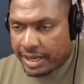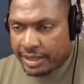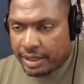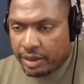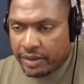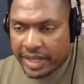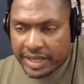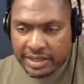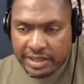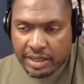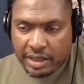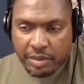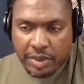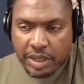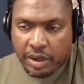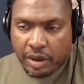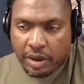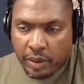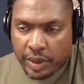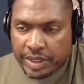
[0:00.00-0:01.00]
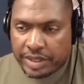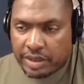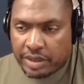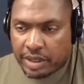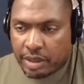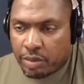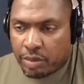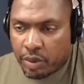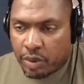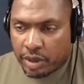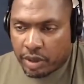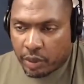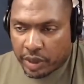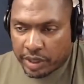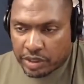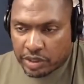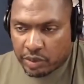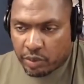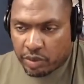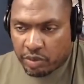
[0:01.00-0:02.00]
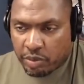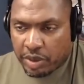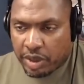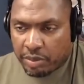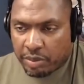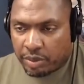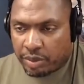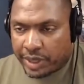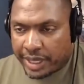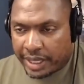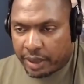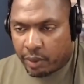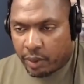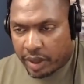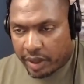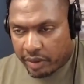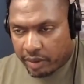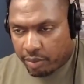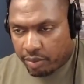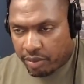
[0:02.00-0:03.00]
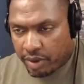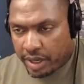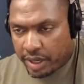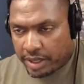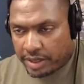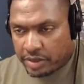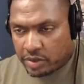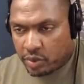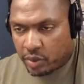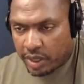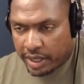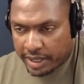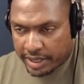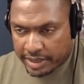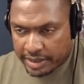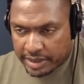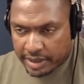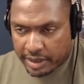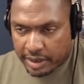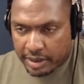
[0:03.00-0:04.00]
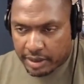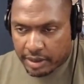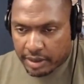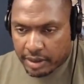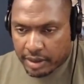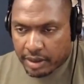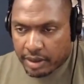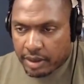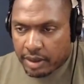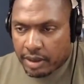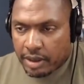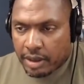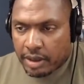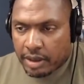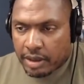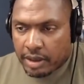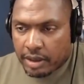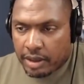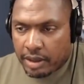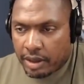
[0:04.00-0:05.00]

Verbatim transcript: I know that's going to be always the number one question with people like why the price, why is it you